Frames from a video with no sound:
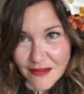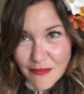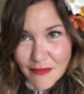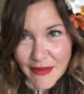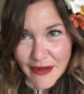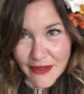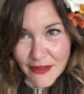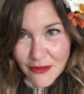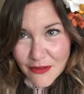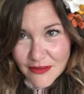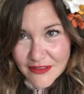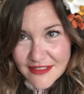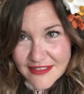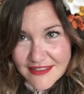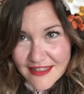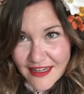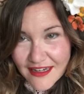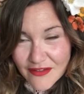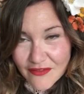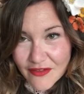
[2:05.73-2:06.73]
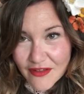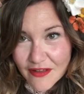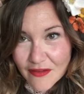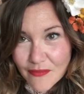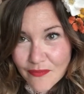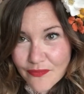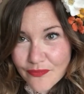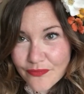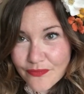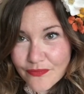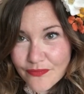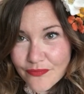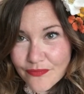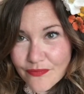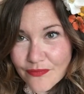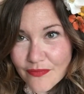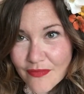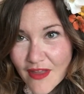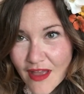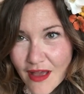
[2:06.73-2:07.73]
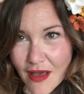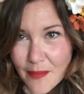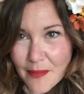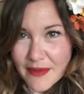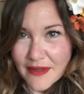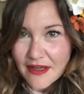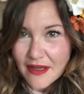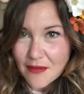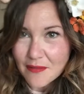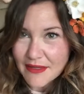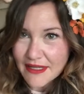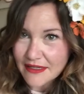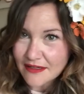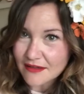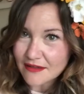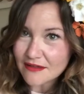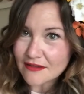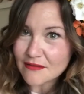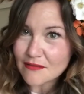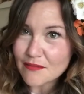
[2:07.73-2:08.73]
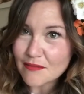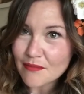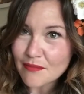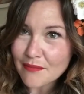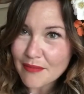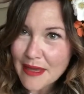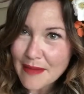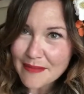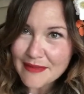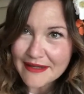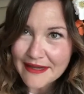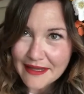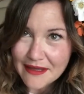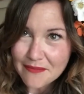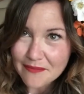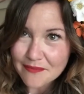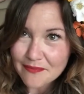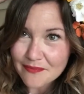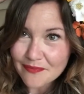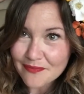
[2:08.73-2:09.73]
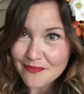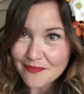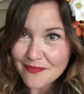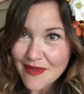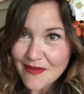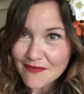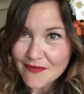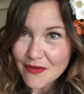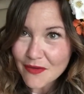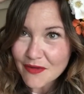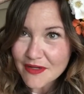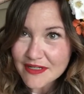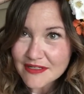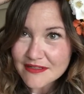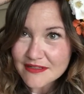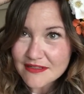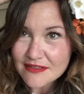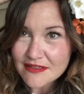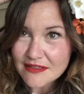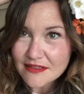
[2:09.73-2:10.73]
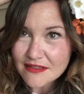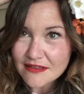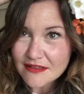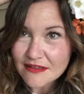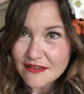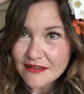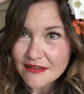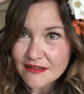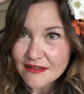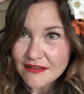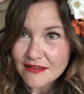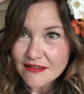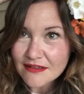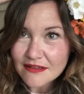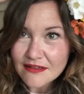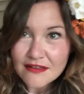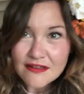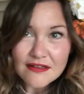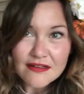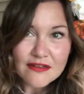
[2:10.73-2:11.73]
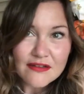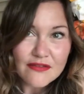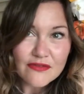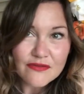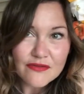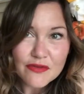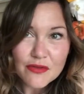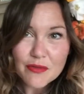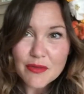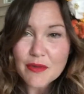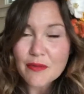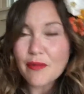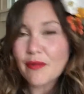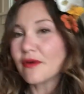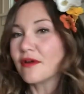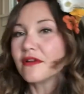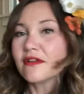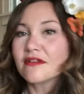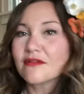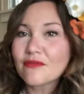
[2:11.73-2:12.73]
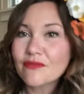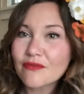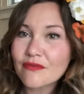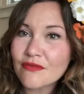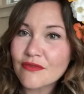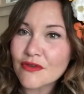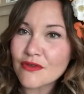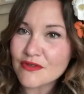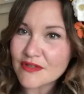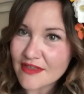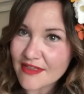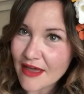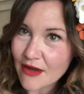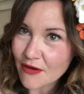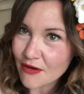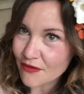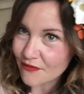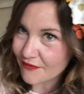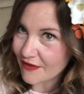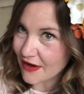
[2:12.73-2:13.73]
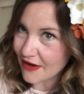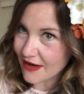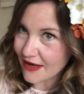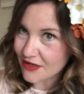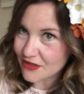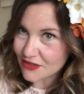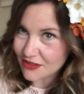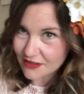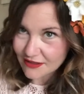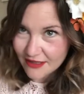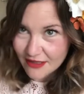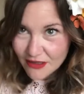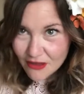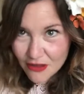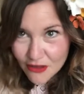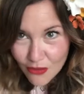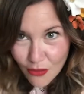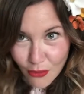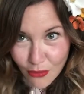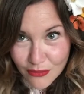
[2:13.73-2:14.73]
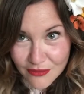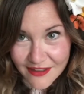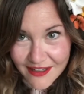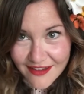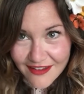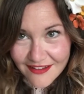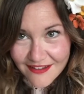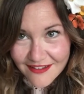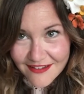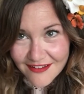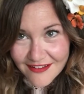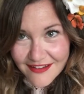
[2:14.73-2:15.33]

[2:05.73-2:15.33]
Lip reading: Marigold is kind of a up-and-coming baby name, I've noticed. A few people using that, or a variation like Goldie.